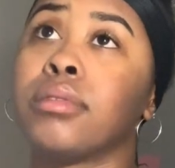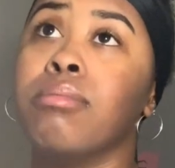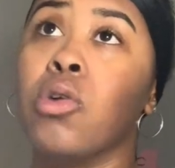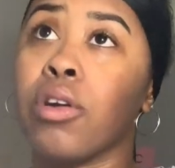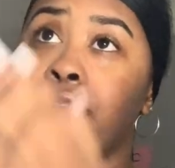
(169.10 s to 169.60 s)

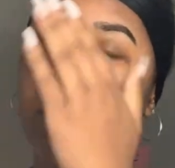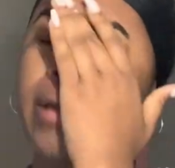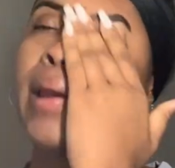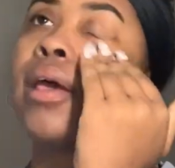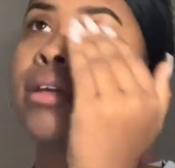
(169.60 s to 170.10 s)
more
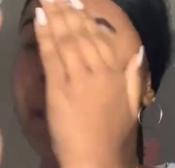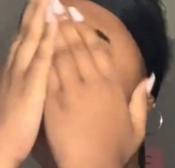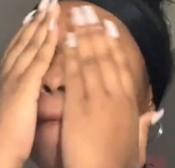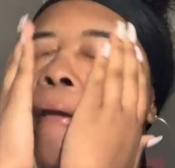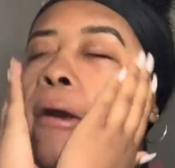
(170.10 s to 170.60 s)
fun. Cause I
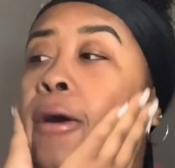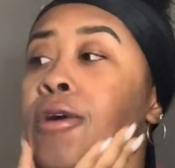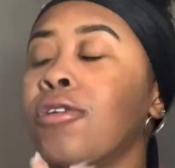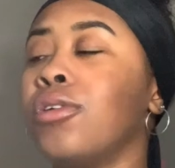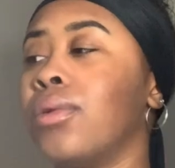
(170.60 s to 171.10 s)
could be like,
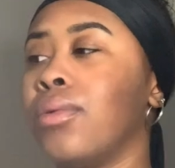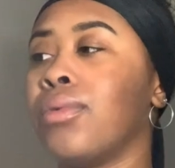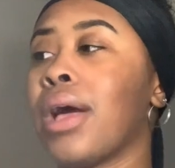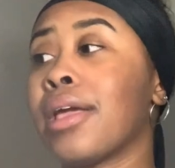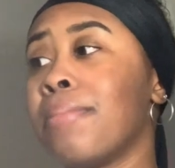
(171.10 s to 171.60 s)

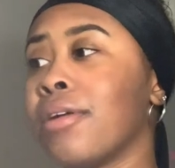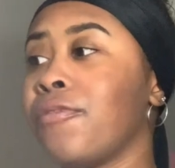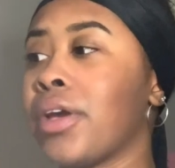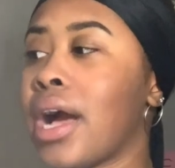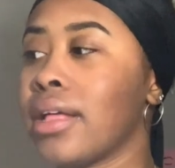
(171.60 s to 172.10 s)
oh, I can put
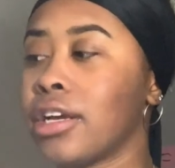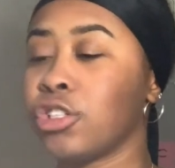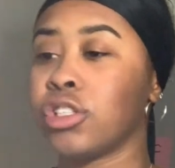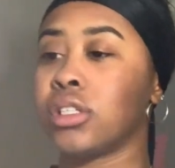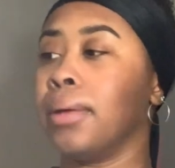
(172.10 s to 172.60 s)
on fake
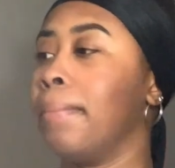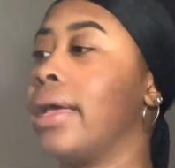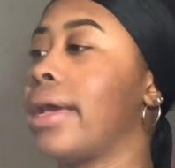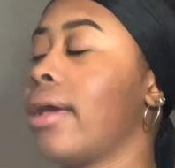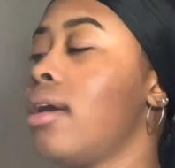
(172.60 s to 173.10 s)
eyelashes.
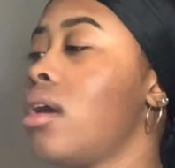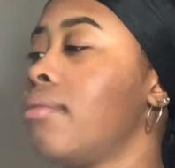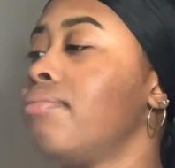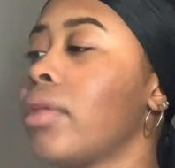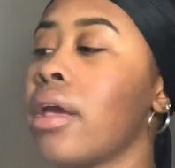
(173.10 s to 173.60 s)
But, like,
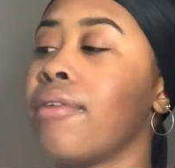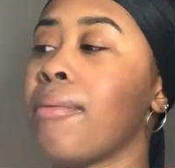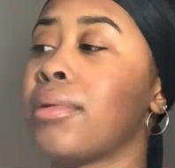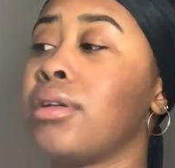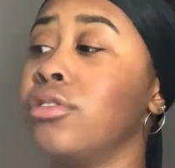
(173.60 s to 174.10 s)
if
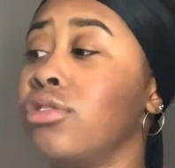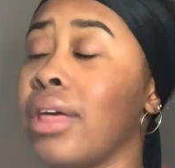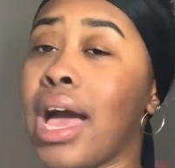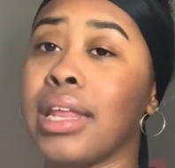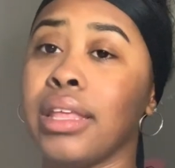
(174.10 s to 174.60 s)
I'm gonna do
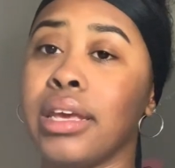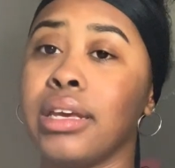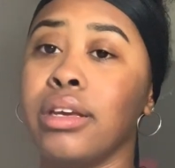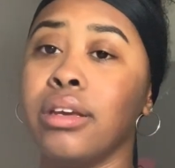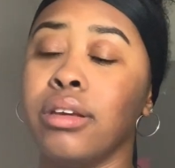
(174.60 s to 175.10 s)
that and
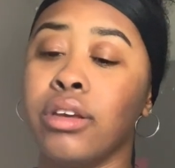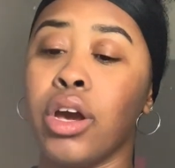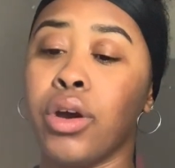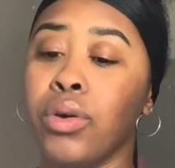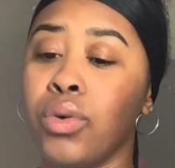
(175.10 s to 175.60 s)
like
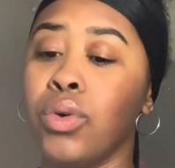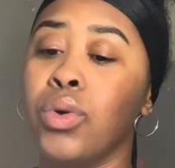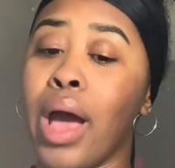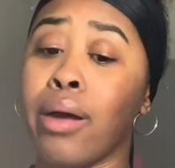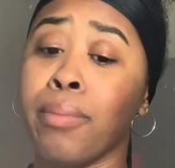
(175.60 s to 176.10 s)

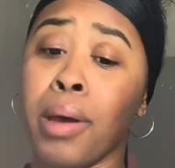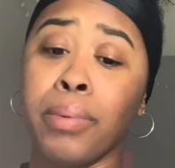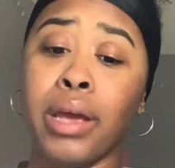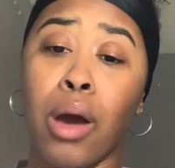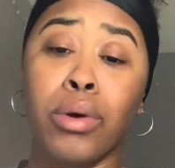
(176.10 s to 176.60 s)
go out in
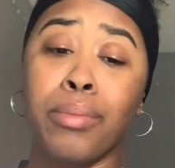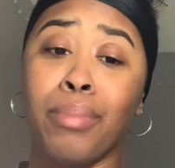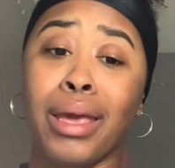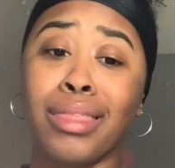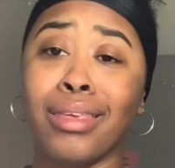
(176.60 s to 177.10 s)
public. I want to
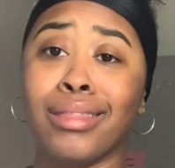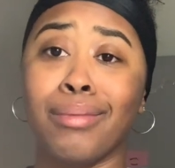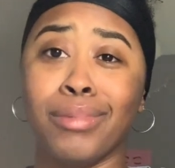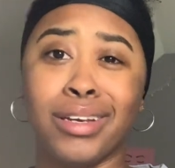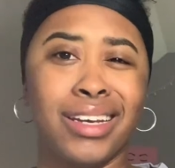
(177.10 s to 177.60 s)
make
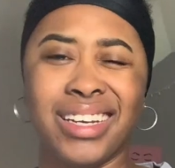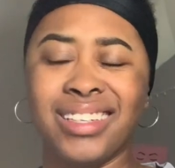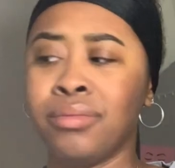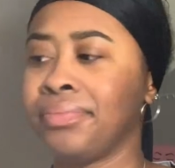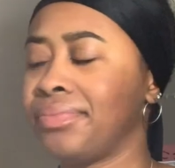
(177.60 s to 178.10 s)
them look
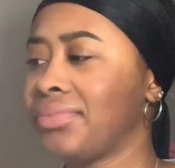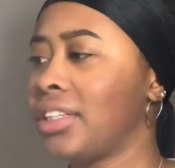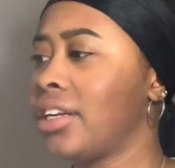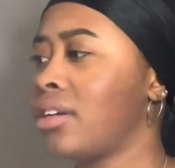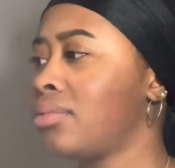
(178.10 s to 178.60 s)
good,
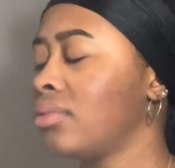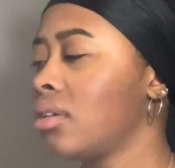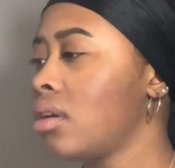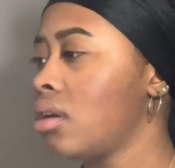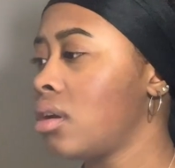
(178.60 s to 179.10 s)
you know?
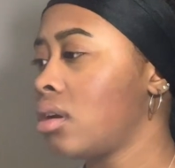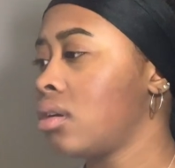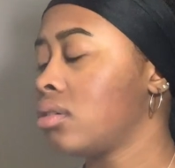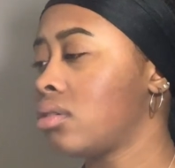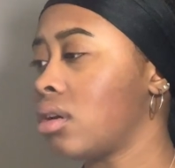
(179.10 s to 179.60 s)

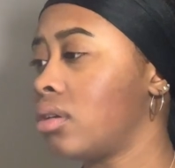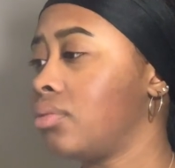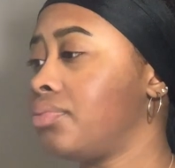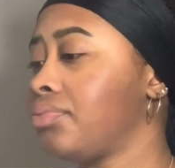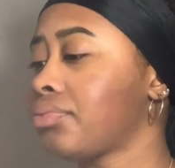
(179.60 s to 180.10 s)
So,